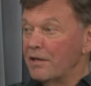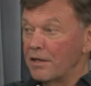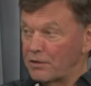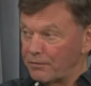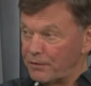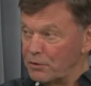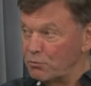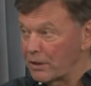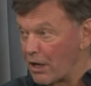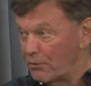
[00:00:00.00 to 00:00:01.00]
that the
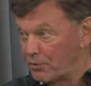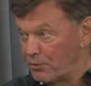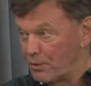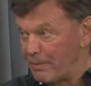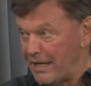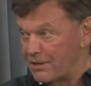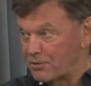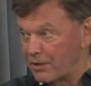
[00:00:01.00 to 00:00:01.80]
food would go through the pantry.